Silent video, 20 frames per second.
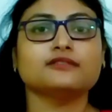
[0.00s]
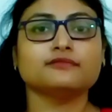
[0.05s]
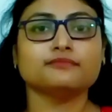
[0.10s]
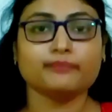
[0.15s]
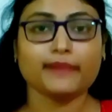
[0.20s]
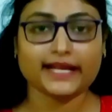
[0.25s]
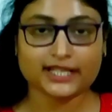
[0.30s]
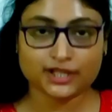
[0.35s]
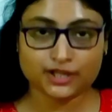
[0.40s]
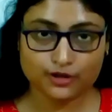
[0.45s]

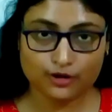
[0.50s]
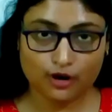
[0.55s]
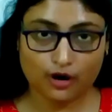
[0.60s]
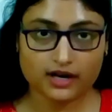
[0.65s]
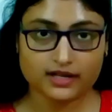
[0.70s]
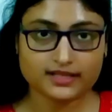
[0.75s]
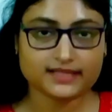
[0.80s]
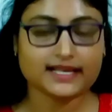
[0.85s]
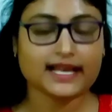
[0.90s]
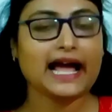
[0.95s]

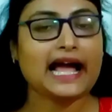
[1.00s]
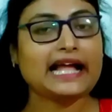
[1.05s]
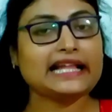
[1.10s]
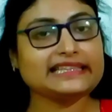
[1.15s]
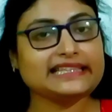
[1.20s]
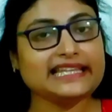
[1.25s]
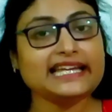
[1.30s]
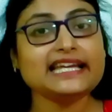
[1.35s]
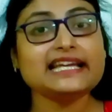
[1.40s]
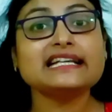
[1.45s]
matures
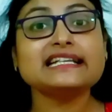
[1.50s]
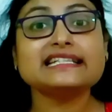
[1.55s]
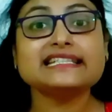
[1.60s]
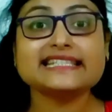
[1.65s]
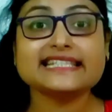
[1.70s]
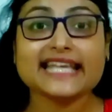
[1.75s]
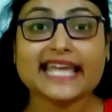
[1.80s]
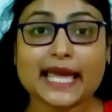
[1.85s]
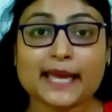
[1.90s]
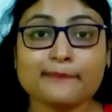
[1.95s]
at the
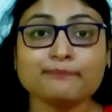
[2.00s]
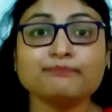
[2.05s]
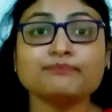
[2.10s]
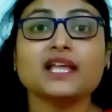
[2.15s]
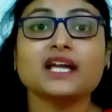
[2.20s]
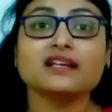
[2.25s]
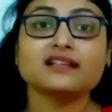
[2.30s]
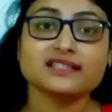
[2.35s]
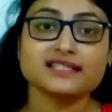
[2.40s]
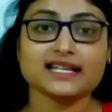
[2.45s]
same
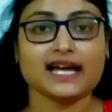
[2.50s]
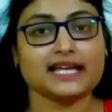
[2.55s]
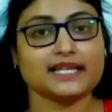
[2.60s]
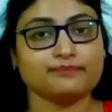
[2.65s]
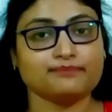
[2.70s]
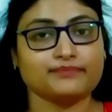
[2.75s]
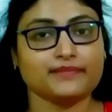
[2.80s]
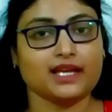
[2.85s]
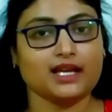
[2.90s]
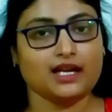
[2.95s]
time.